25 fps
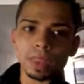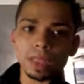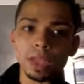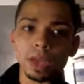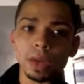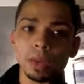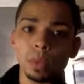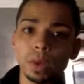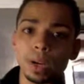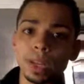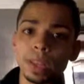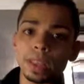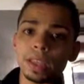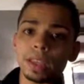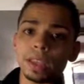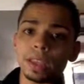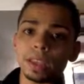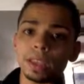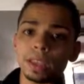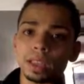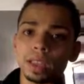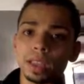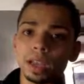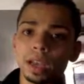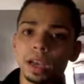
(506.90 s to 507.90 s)
One of the
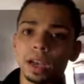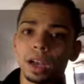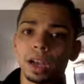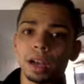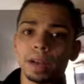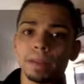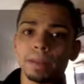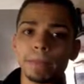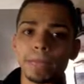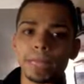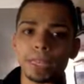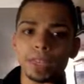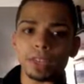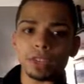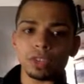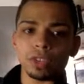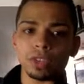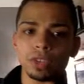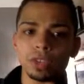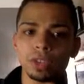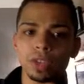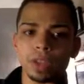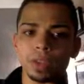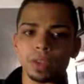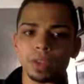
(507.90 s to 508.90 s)
main issues
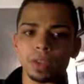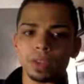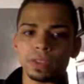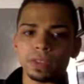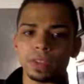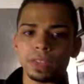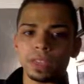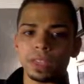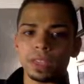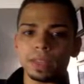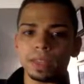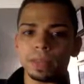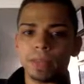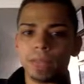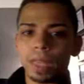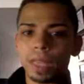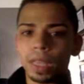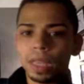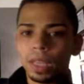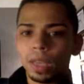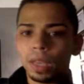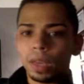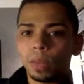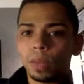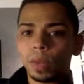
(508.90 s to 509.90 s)
that we see
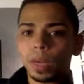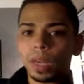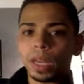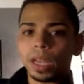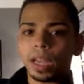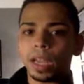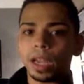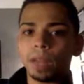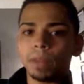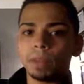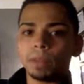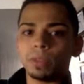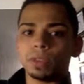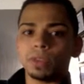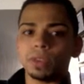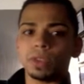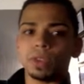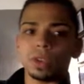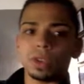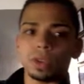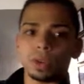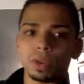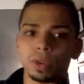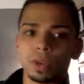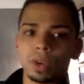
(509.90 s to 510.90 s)
when it comes
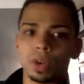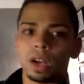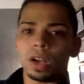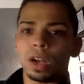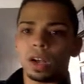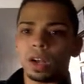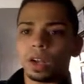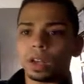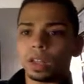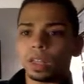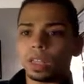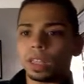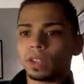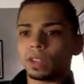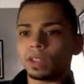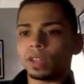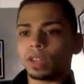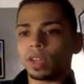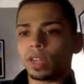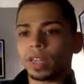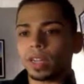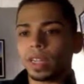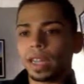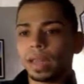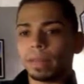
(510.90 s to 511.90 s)
to
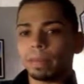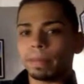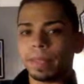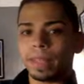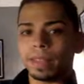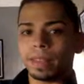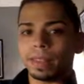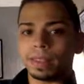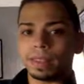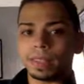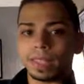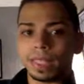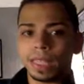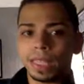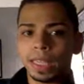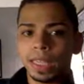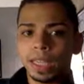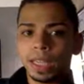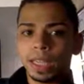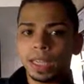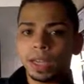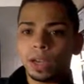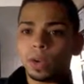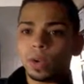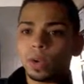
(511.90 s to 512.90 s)
Kickstarter campaigns,
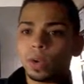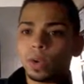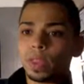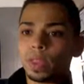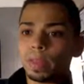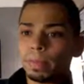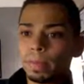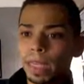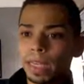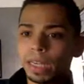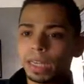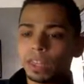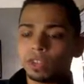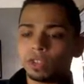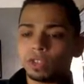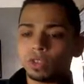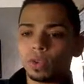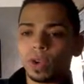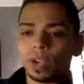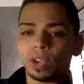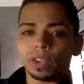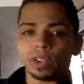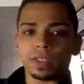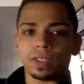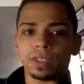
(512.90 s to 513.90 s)
or the main issue I
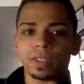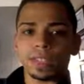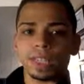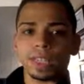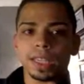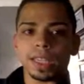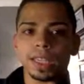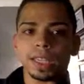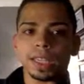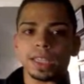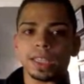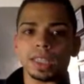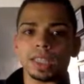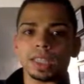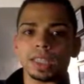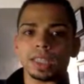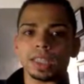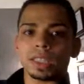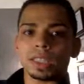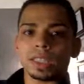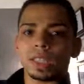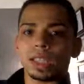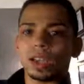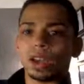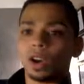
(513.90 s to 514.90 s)
should say,
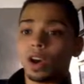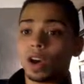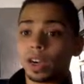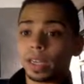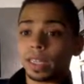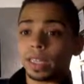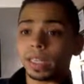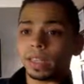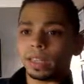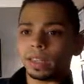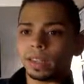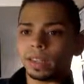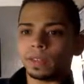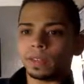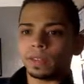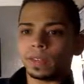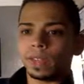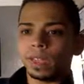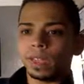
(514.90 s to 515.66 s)
are delays.